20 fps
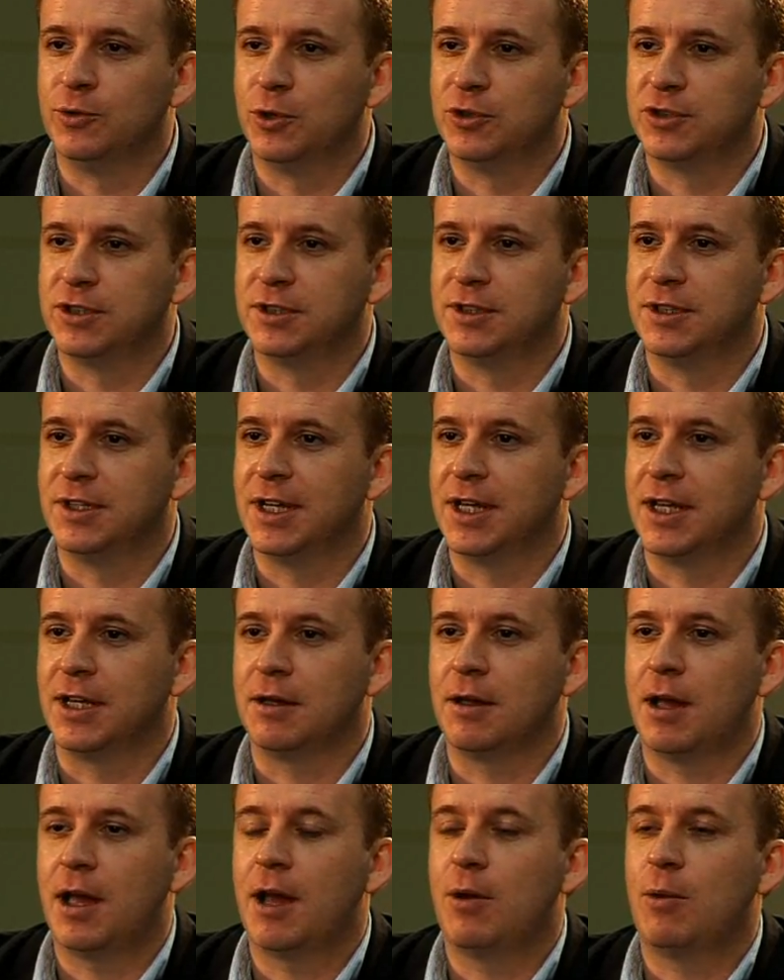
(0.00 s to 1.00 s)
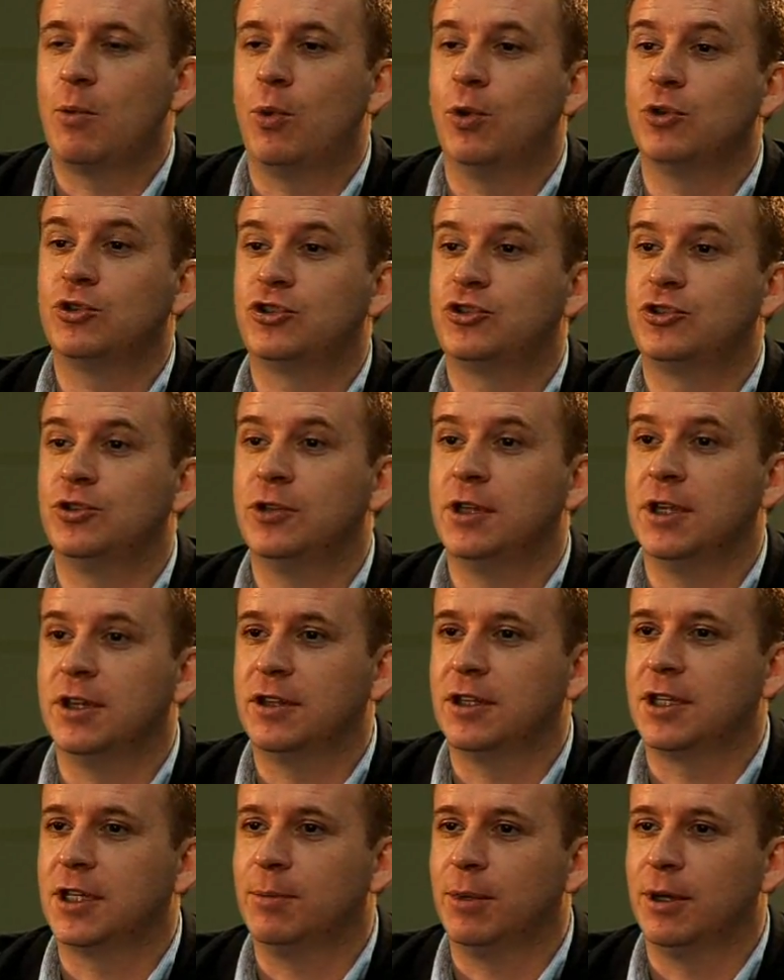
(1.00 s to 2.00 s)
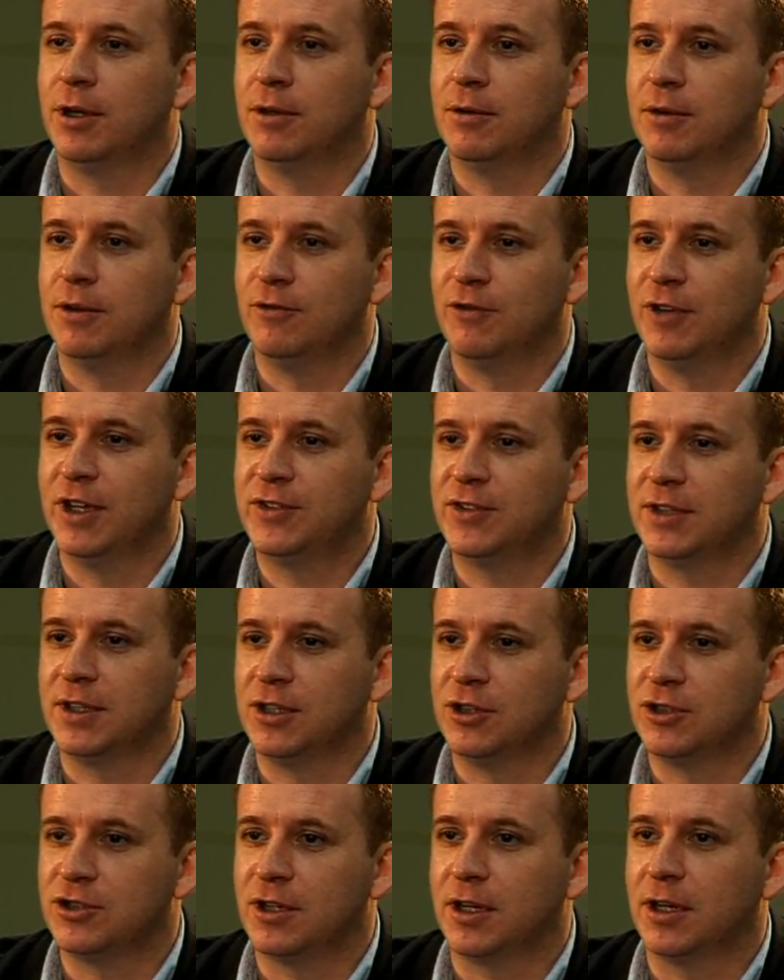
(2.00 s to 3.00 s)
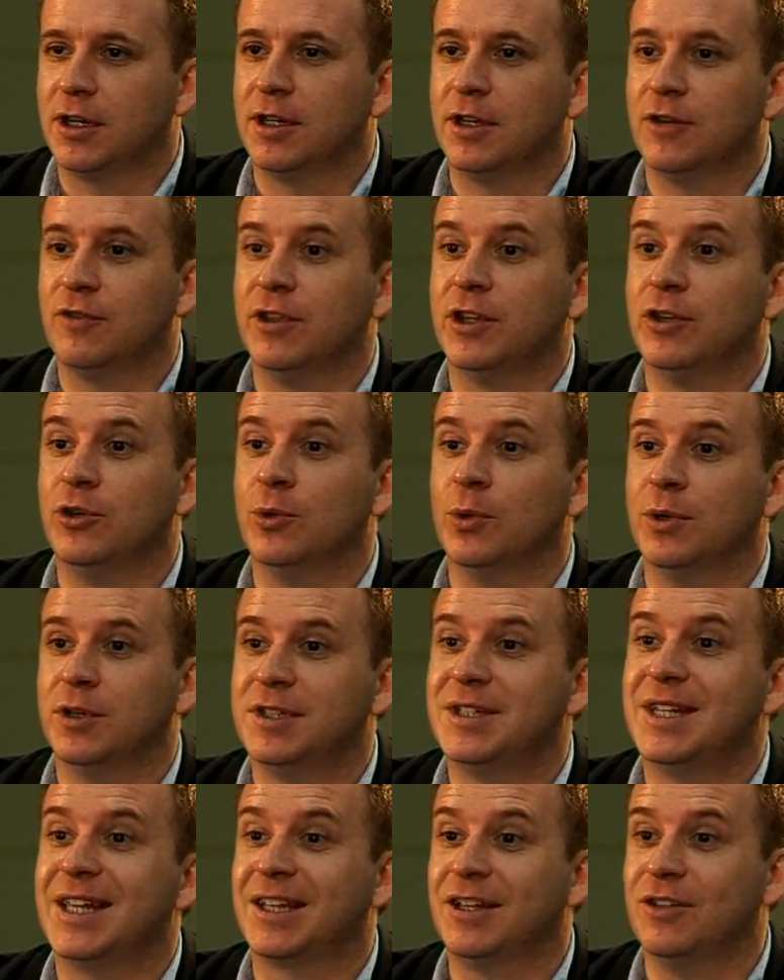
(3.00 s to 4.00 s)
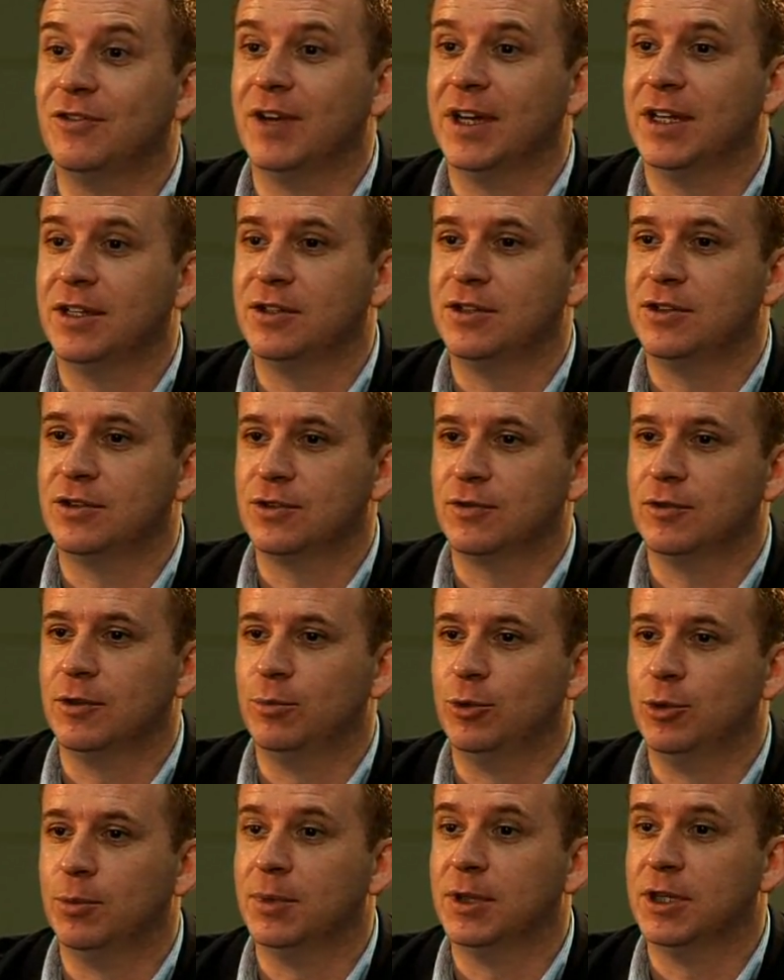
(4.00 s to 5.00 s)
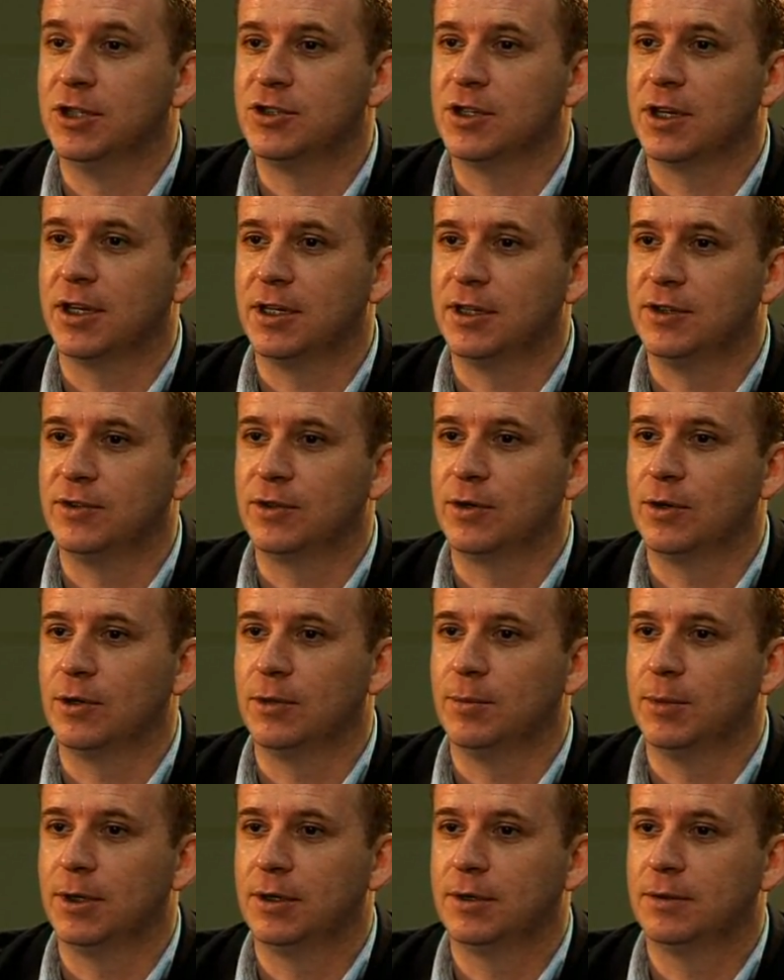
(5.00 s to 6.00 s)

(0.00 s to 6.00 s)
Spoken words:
watching today, What should they think about investing in China if they do want to take advantage of the boom in the Chinese economy?